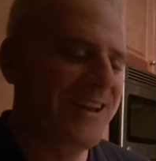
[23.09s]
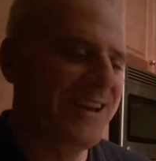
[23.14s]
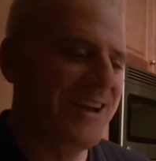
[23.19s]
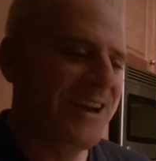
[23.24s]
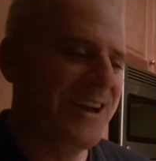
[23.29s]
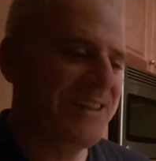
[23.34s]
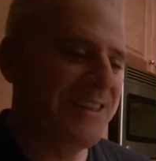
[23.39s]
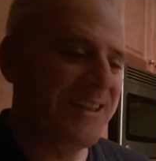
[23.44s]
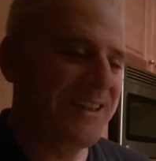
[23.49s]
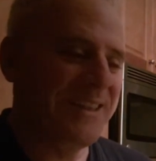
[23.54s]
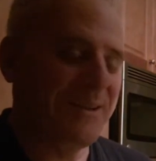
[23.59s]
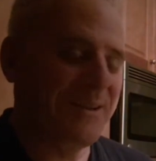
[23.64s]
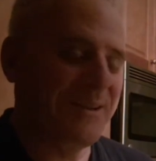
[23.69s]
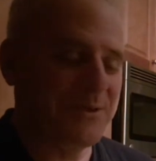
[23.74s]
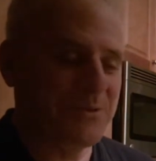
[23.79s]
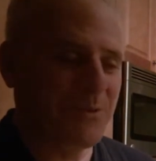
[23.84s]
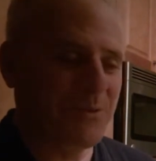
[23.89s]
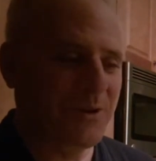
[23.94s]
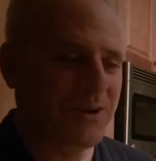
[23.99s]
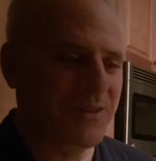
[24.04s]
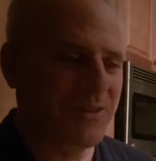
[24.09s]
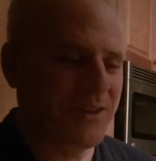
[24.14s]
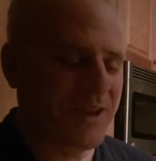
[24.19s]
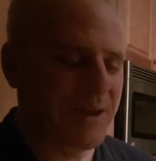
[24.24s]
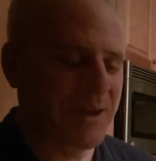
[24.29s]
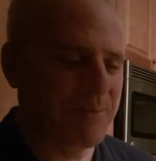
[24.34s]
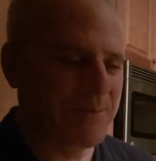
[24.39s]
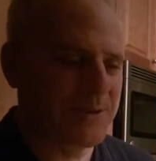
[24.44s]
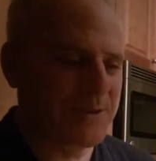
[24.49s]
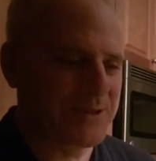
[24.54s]
I think that was one of the
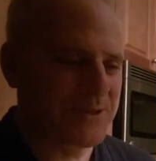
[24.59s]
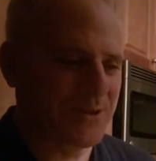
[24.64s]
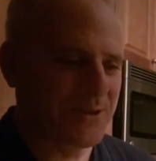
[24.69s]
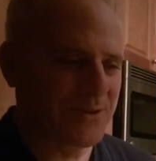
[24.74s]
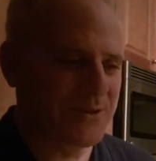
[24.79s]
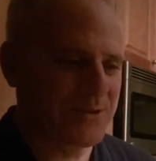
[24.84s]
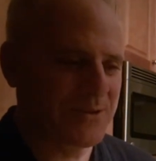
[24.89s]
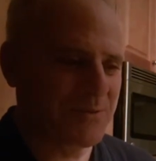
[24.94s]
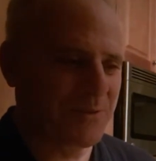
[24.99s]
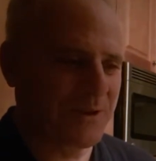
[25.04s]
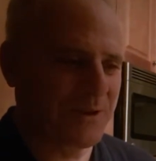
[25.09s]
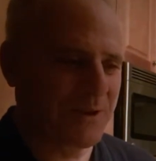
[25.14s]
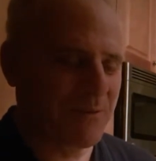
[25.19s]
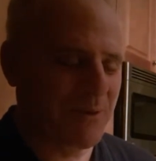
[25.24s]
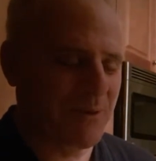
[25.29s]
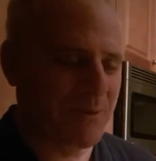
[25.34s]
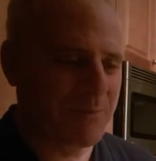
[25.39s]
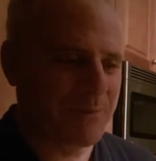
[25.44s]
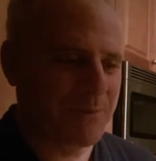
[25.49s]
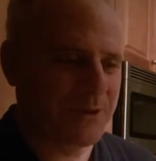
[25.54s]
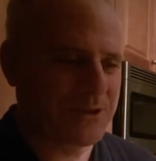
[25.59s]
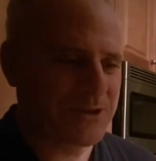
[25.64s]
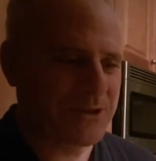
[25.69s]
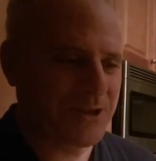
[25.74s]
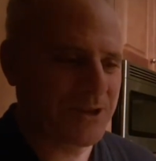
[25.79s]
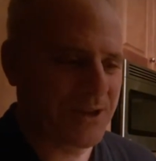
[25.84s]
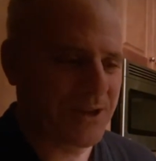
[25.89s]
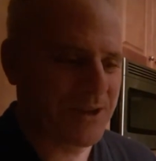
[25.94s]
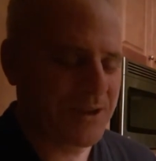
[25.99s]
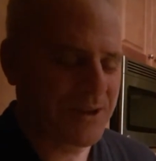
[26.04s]
episodes when they were
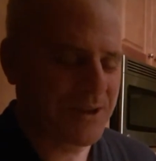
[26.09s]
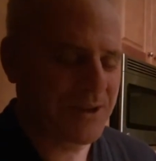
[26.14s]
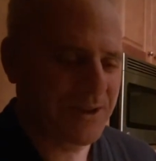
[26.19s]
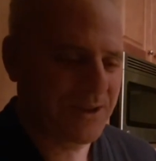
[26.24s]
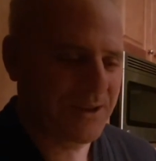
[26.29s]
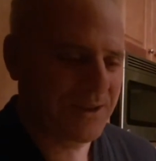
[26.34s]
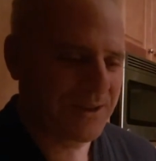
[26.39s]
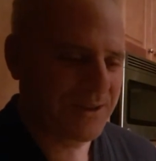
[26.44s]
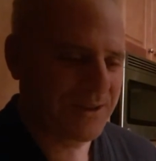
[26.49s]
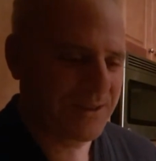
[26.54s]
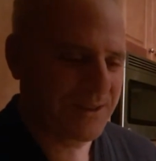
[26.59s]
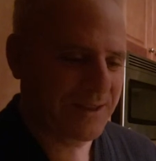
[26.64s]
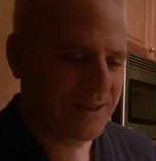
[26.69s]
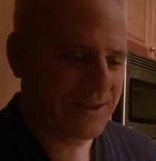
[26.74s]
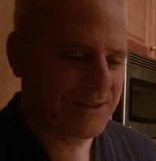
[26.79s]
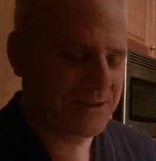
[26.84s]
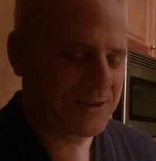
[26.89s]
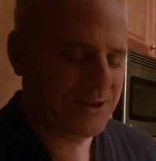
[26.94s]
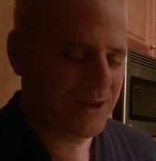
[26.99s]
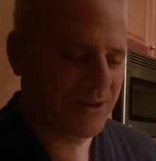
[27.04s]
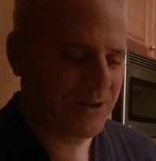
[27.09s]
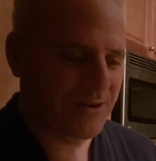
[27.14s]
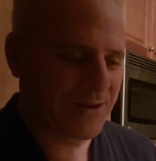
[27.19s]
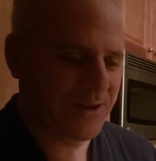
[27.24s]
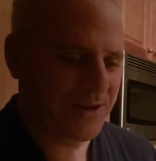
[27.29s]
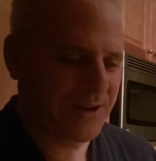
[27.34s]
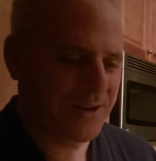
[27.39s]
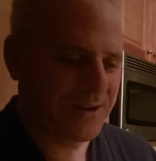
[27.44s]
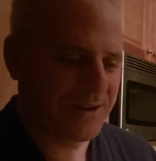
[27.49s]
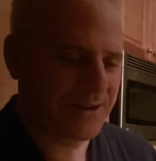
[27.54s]
pitching that
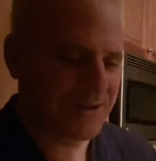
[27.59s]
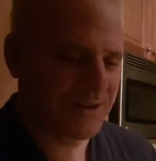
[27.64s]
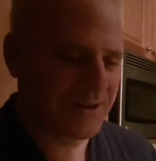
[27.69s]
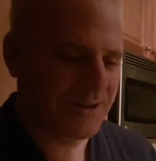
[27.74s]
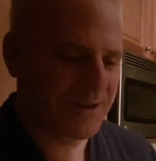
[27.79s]
Jerry and